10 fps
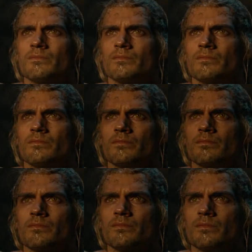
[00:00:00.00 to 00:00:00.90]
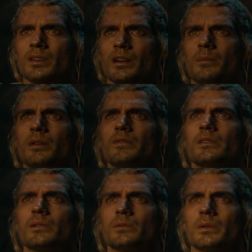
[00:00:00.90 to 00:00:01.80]
you can't help but love Henry
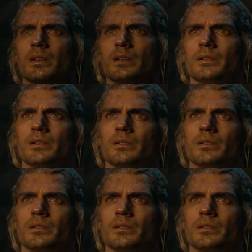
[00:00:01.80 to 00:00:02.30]
Cavill.